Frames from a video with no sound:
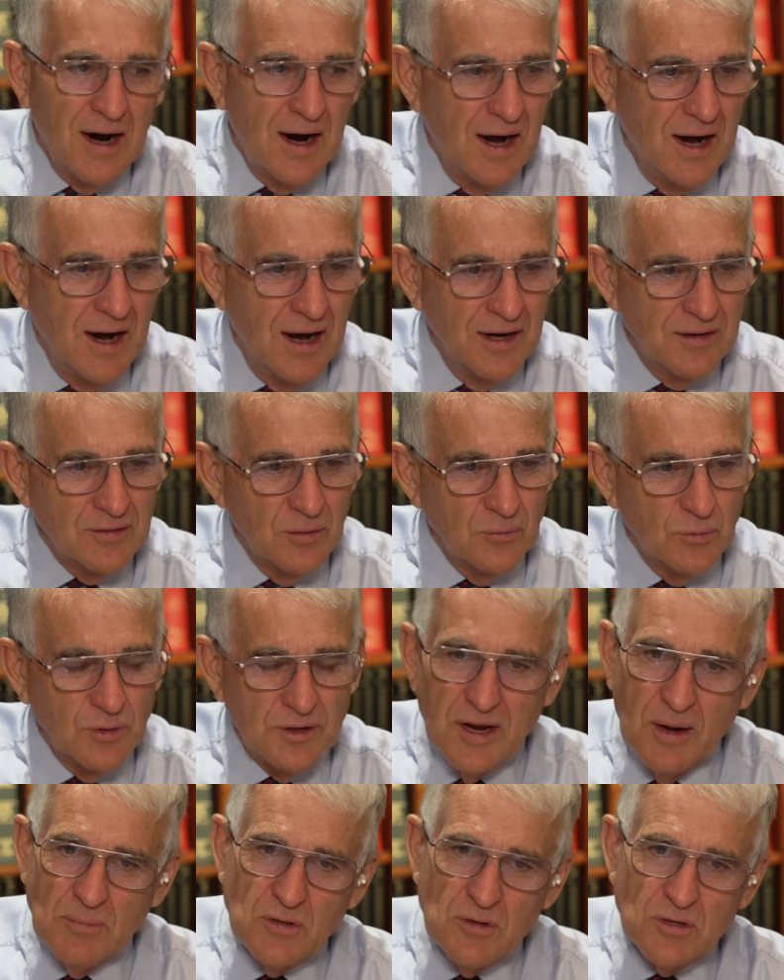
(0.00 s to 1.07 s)
And
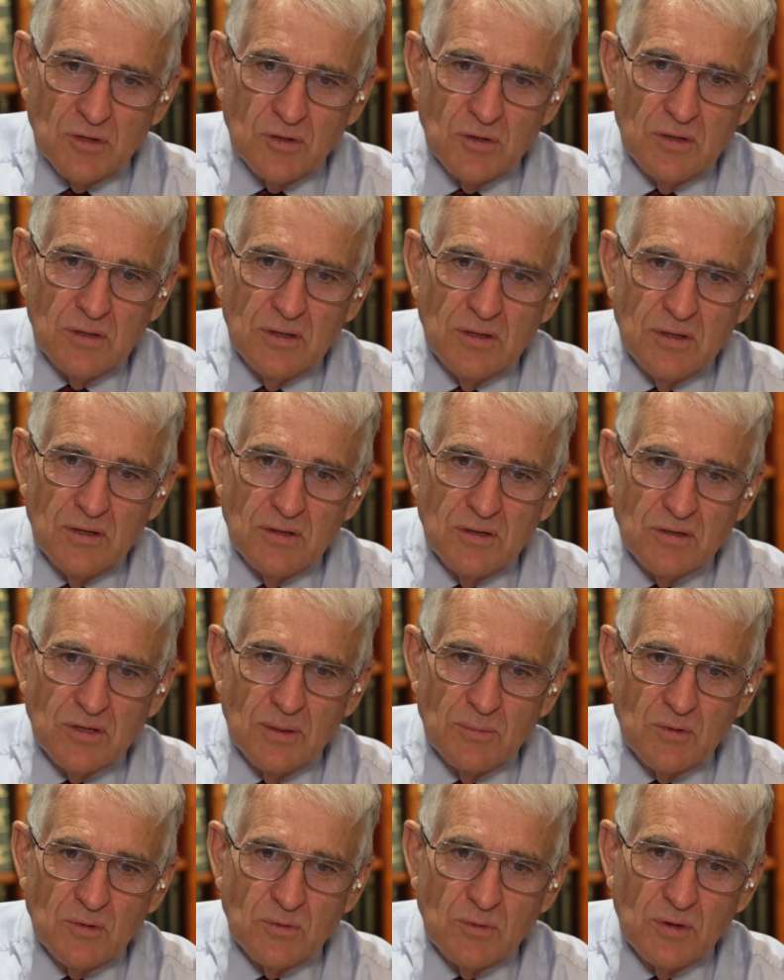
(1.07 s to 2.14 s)
redemption
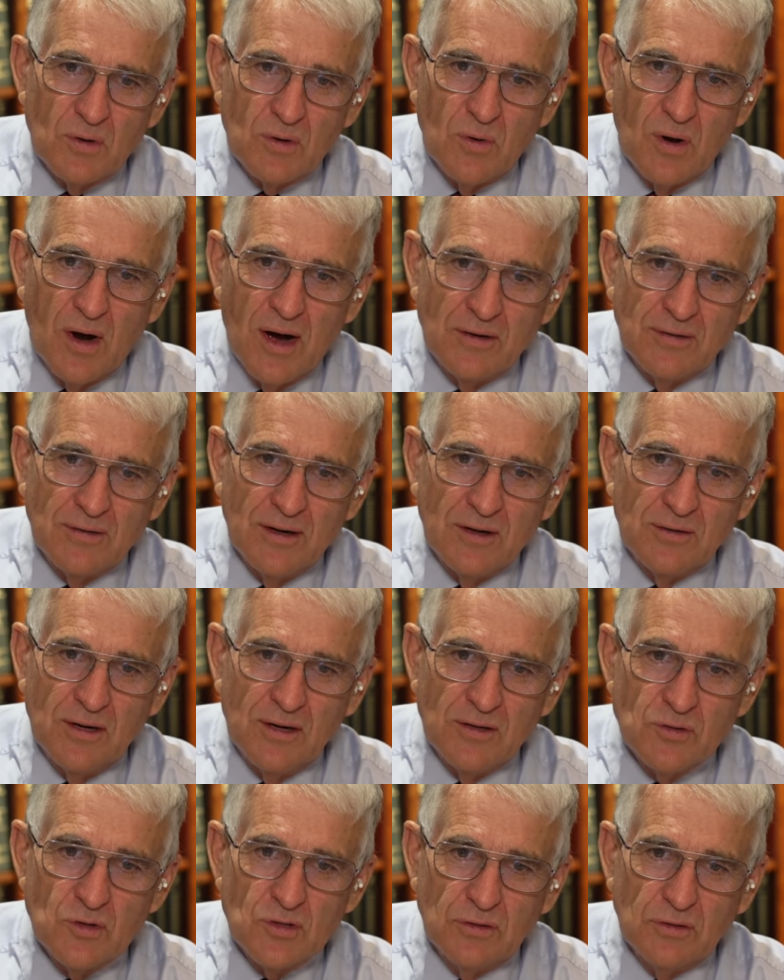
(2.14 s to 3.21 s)
seems to require our
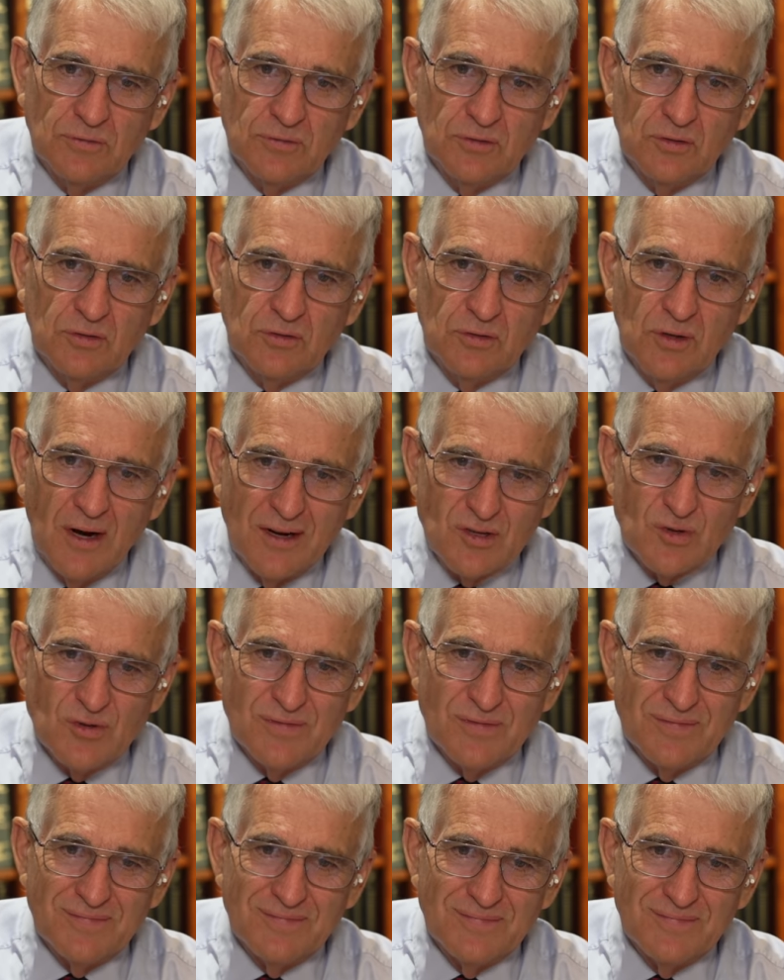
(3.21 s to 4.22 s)
own self-destruction,